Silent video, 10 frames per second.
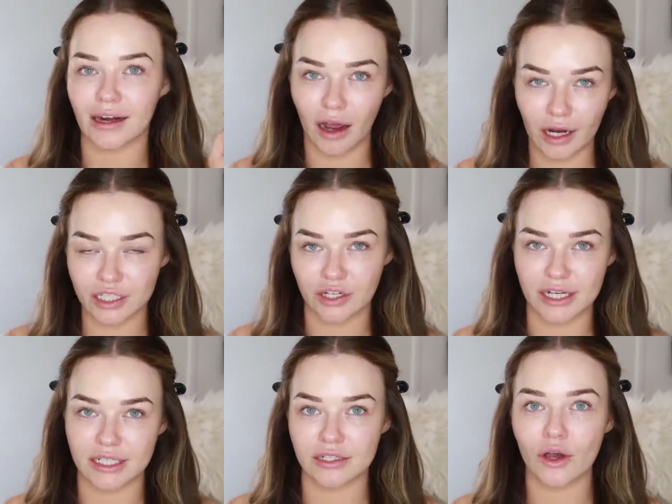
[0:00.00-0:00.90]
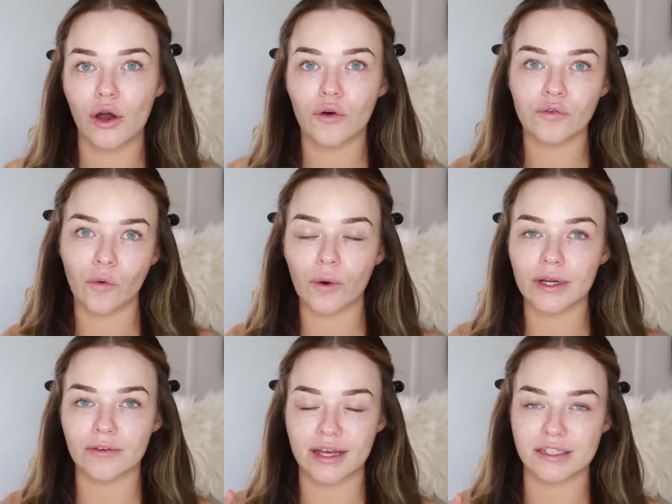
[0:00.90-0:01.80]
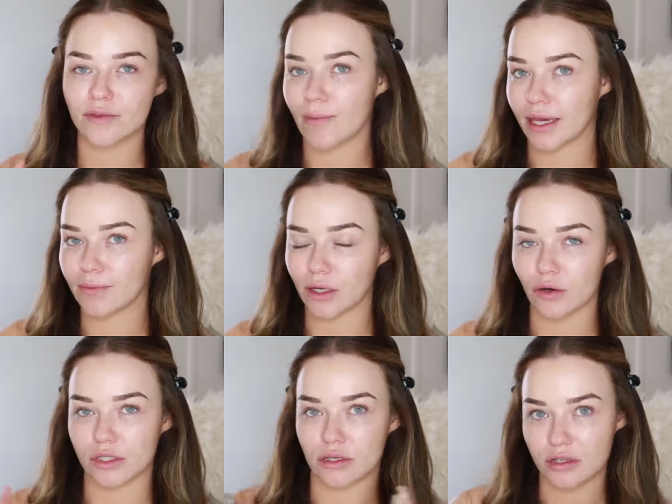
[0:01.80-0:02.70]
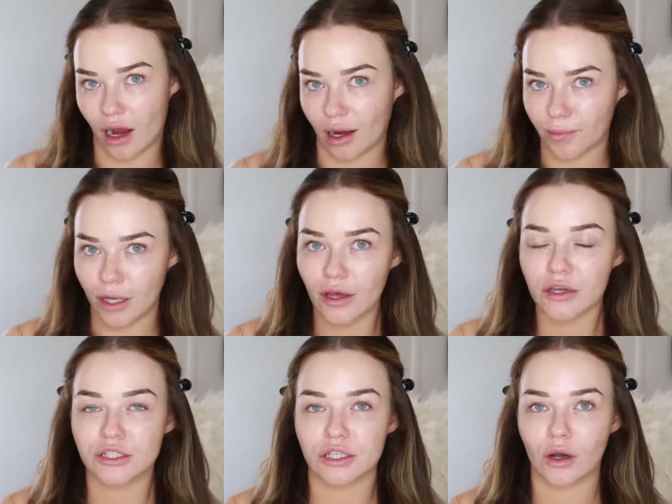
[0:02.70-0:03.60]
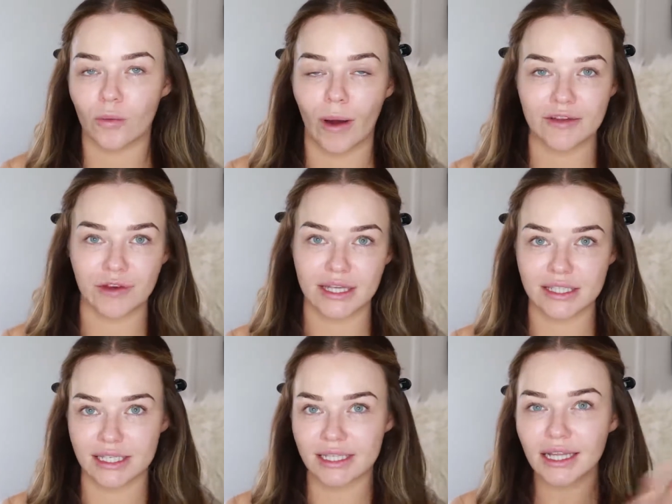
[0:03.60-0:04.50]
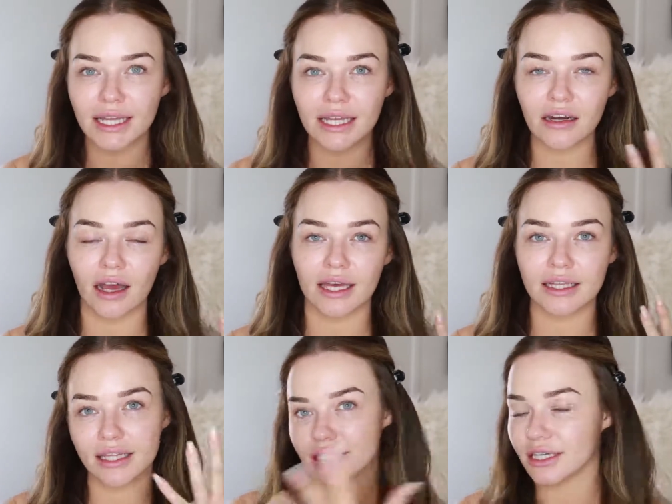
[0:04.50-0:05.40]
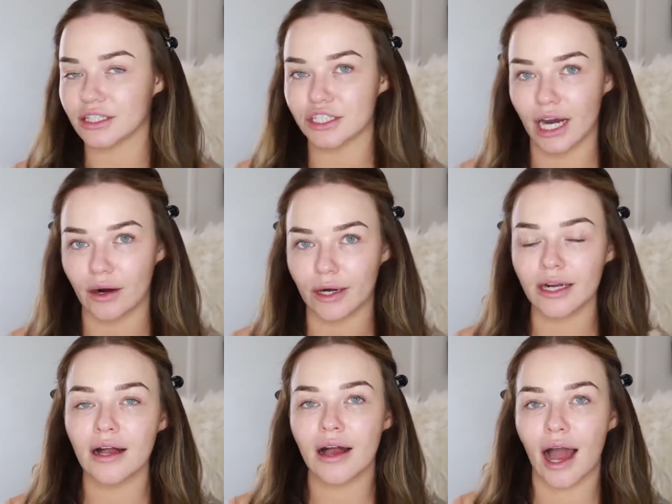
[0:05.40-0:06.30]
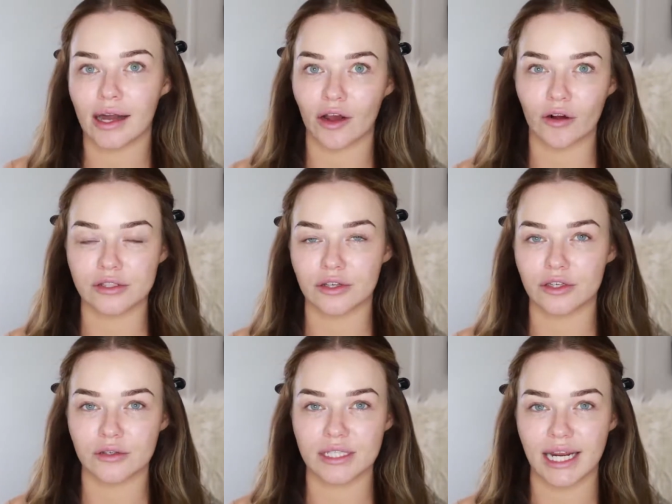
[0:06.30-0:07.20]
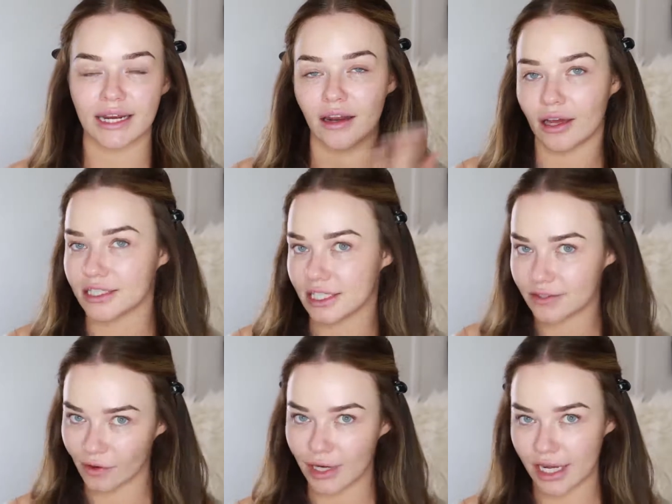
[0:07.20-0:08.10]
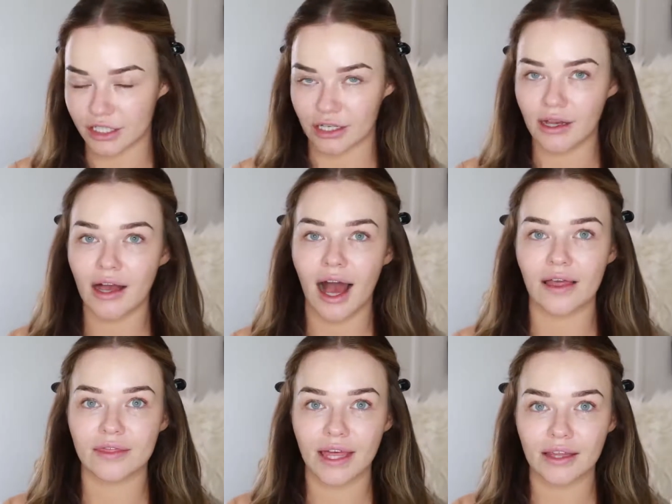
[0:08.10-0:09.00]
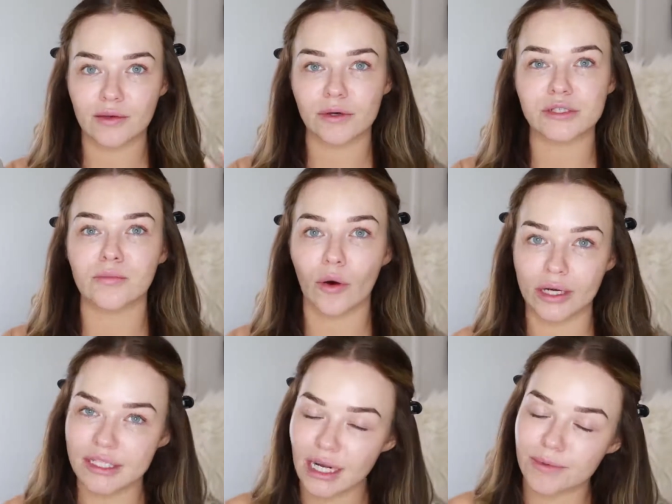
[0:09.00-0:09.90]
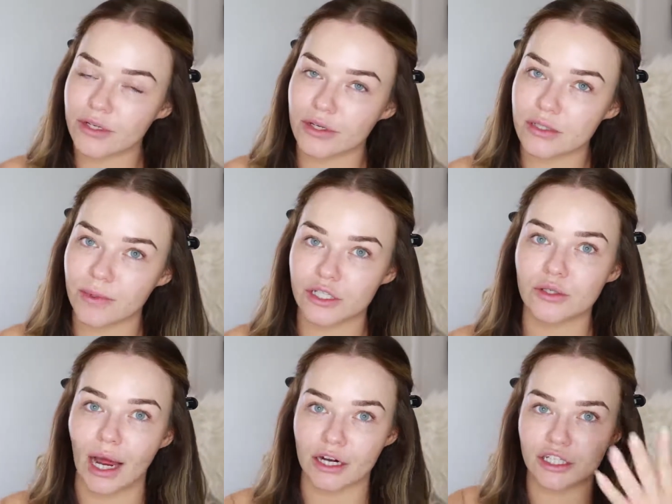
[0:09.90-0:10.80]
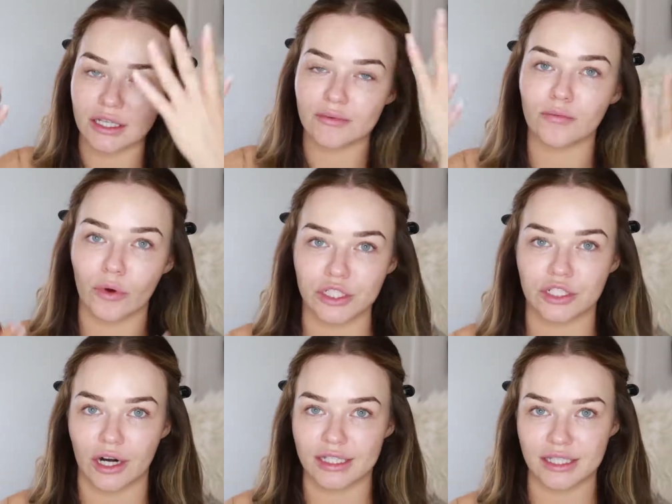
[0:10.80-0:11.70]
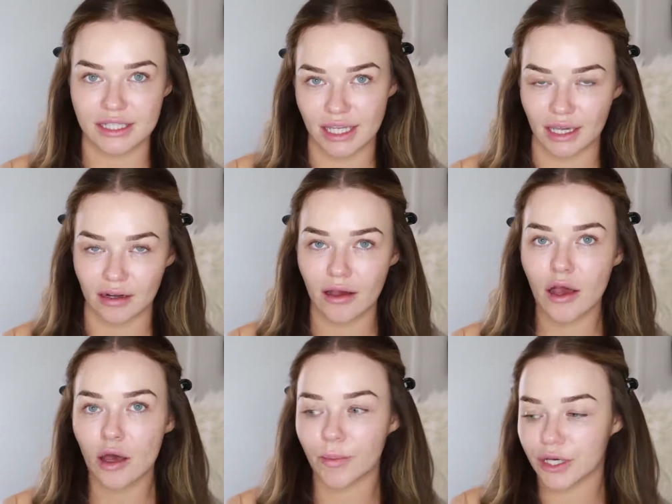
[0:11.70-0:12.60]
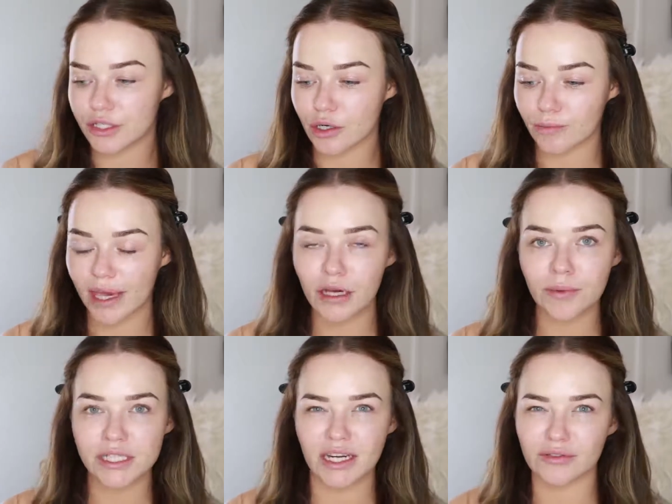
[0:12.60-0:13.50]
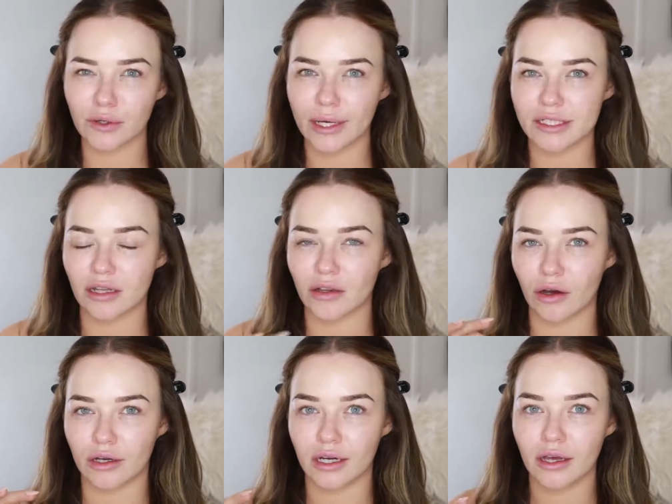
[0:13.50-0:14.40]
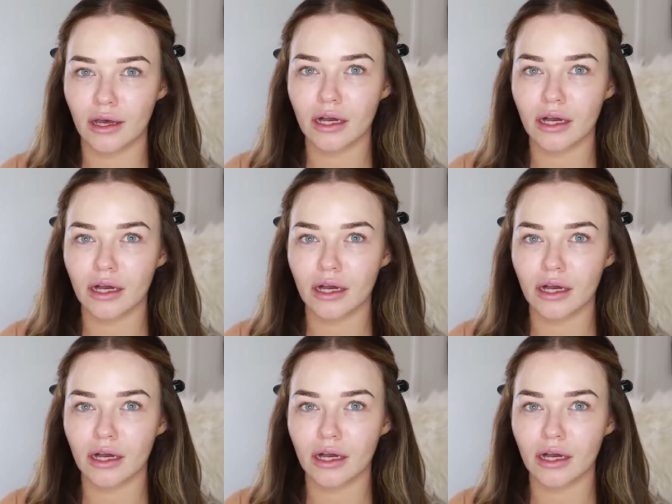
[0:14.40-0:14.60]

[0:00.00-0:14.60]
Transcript: and hydrated for the rest of the makeup that goes on top. So my face is clean, I cleansed it in the shower, and I also used a light exfoliator. And then the most important step is going to be to actually moisturize the skin because your makeup is never going to look